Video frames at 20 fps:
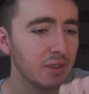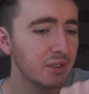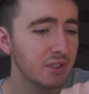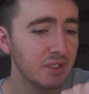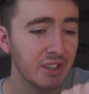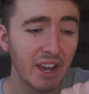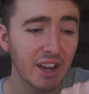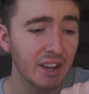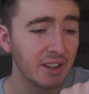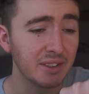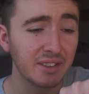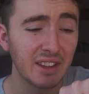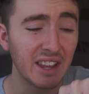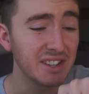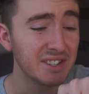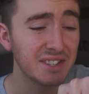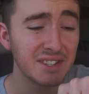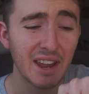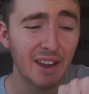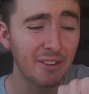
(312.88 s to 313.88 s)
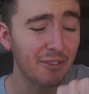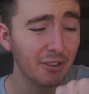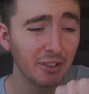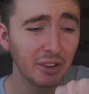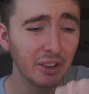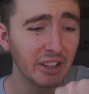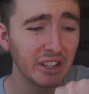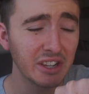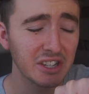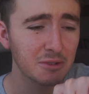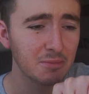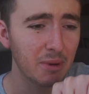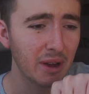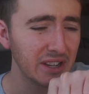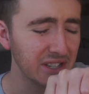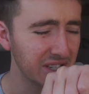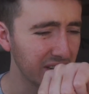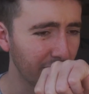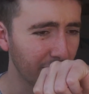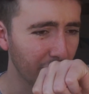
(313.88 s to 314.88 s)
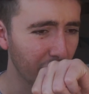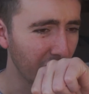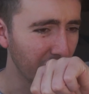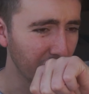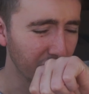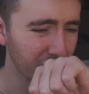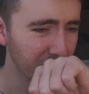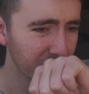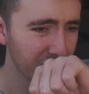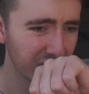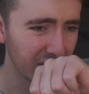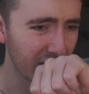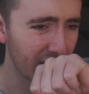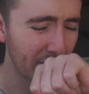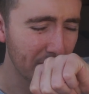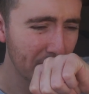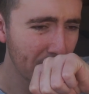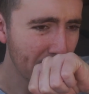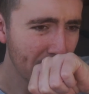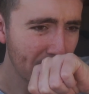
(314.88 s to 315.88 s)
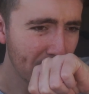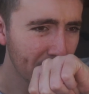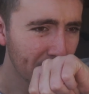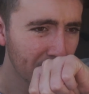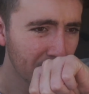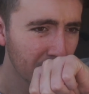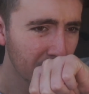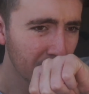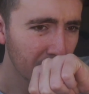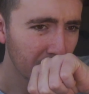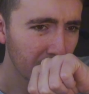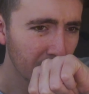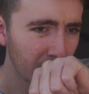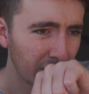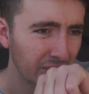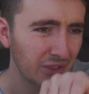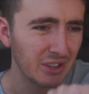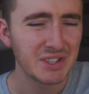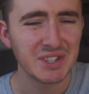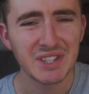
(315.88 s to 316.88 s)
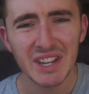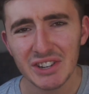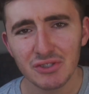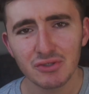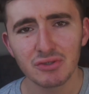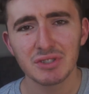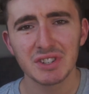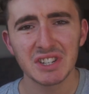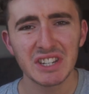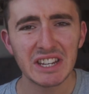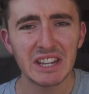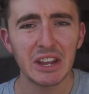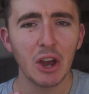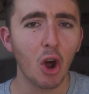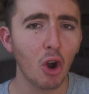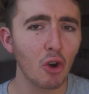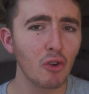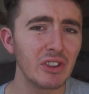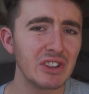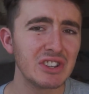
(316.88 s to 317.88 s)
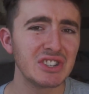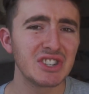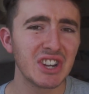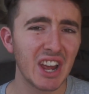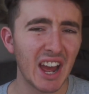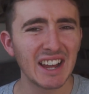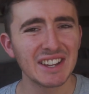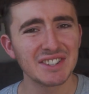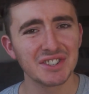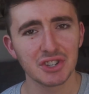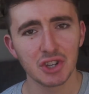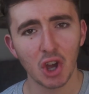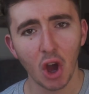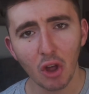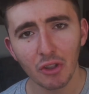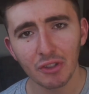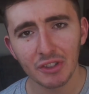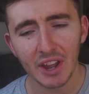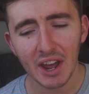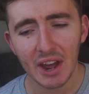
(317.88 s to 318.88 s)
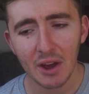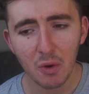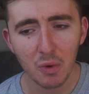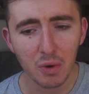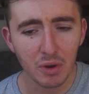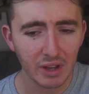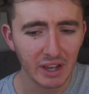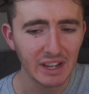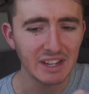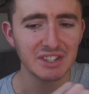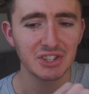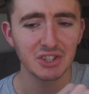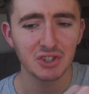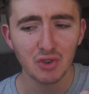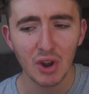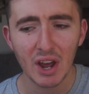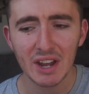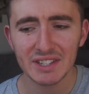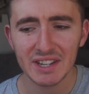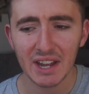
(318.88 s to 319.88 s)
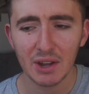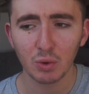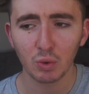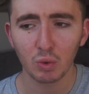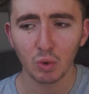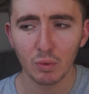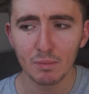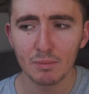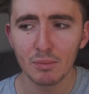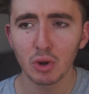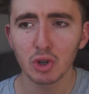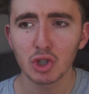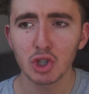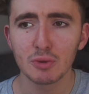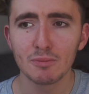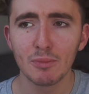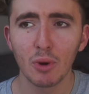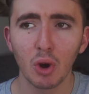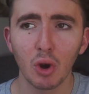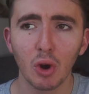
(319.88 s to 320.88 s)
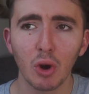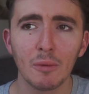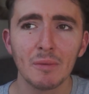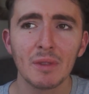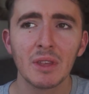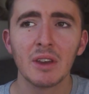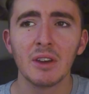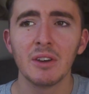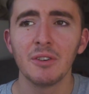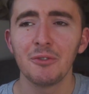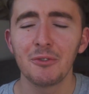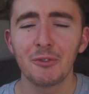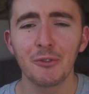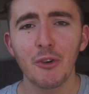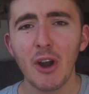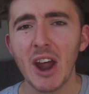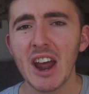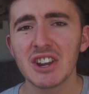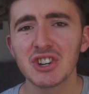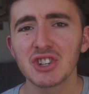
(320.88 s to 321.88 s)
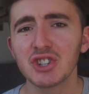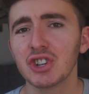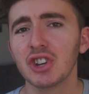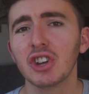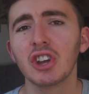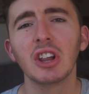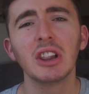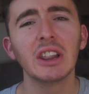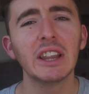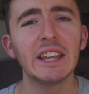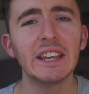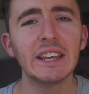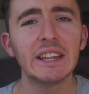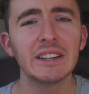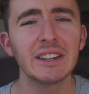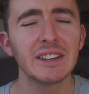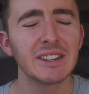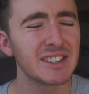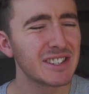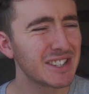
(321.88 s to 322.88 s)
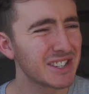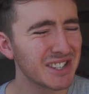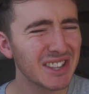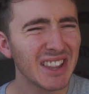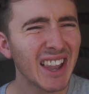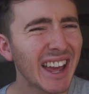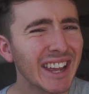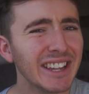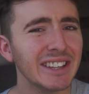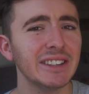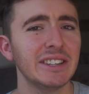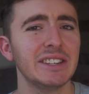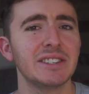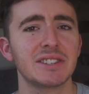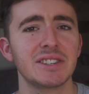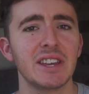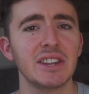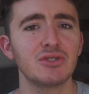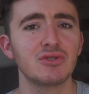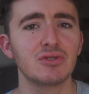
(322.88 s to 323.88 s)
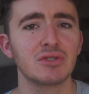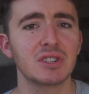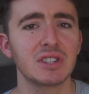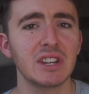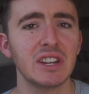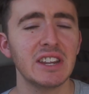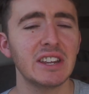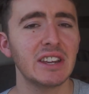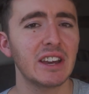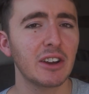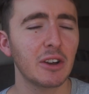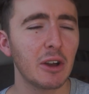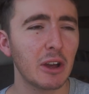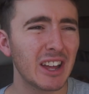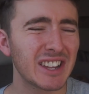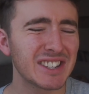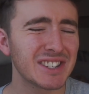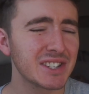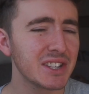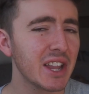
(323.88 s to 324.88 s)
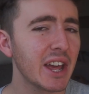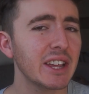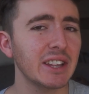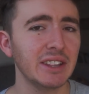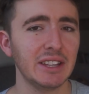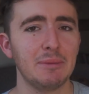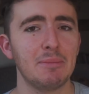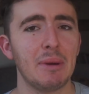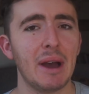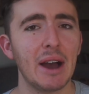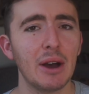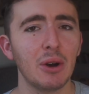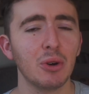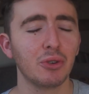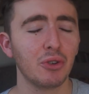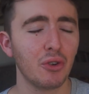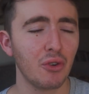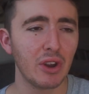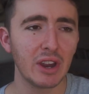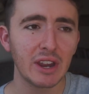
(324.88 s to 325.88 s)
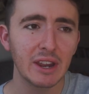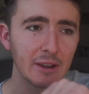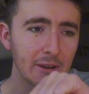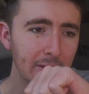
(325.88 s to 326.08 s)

Yeah, it's definitely a spicy fragrance. The citrusy orange has gone now. It's dried down to a much more fresh, clean, slightly citrusy, slightly powdery,